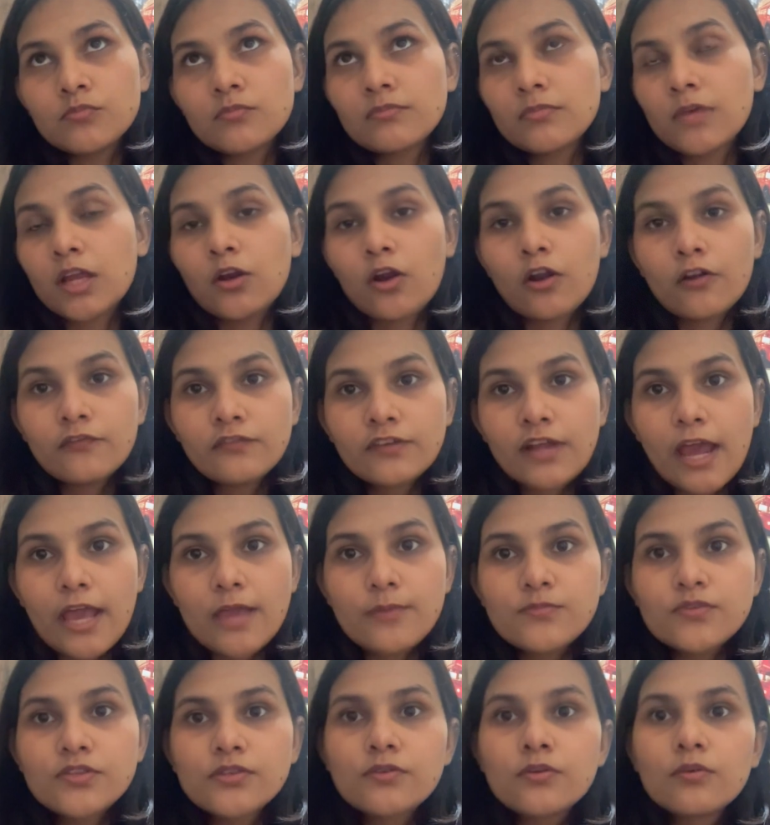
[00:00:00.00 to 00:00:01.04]
a lot of
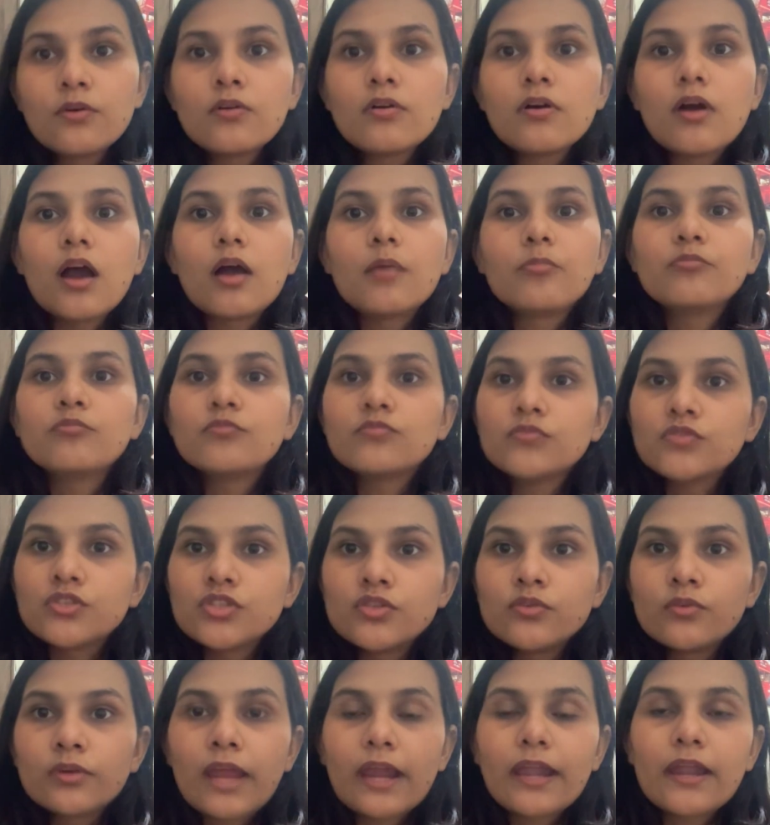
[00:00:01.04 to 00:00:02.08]
times
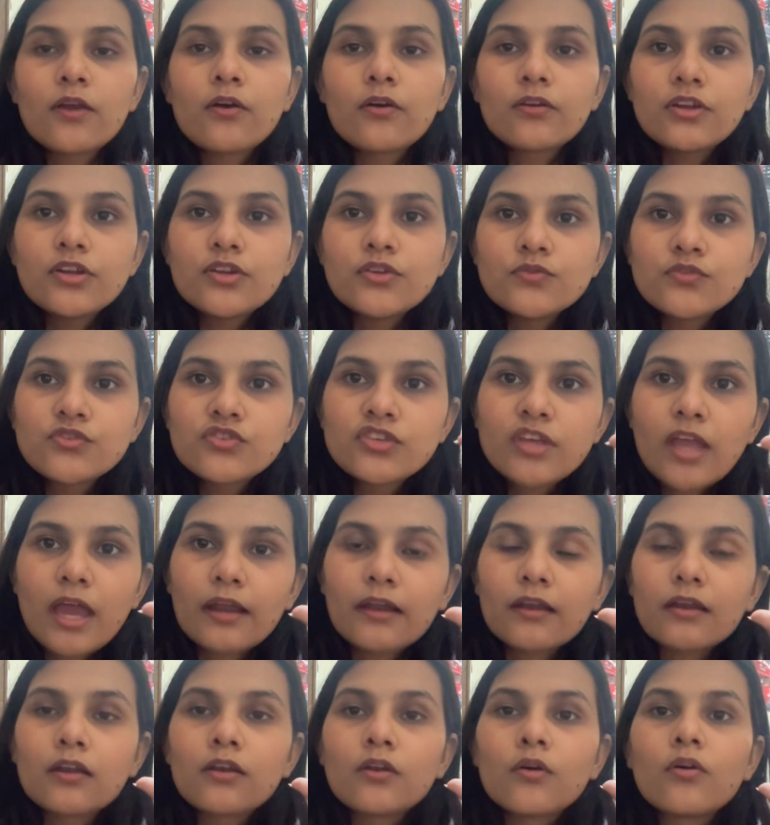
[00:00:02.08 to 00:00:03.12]
you getting on a news
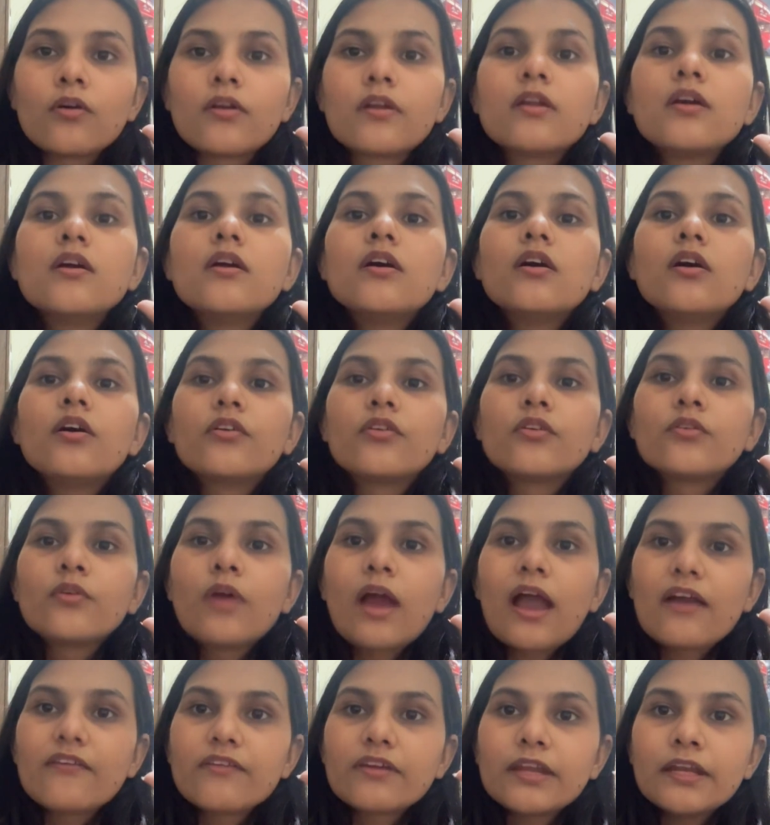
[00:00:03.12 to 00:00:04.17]
channel, or
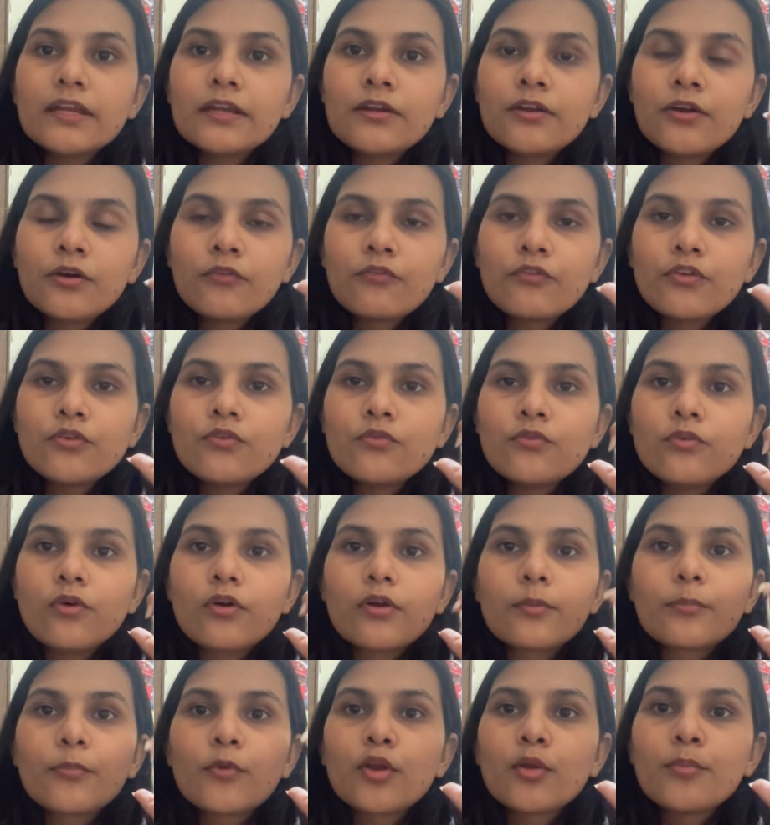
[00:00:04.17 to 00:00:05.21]
having an interview
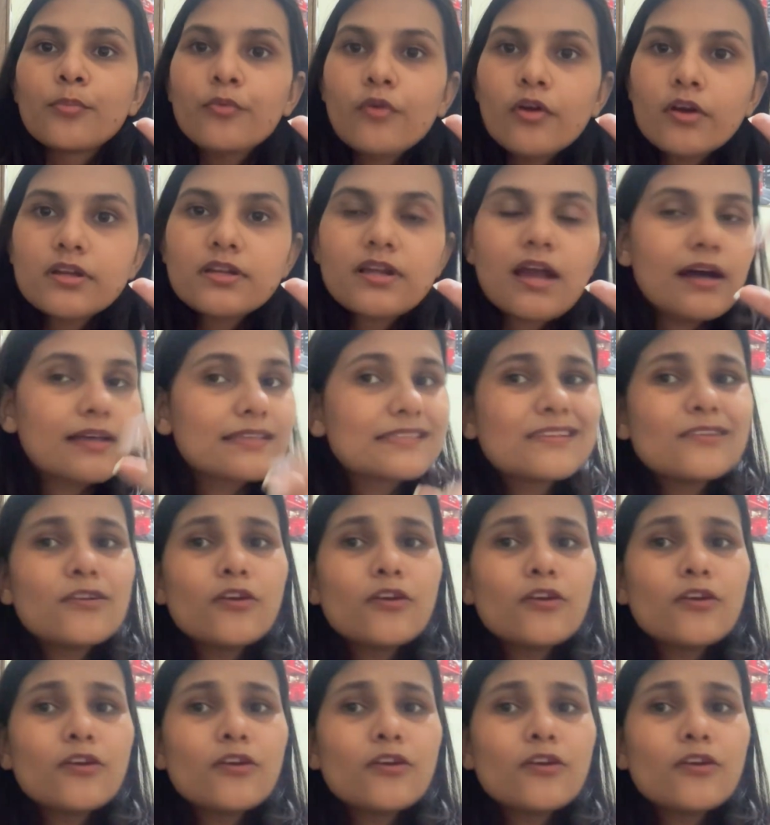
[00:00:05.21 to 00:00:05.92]
or a podcast. And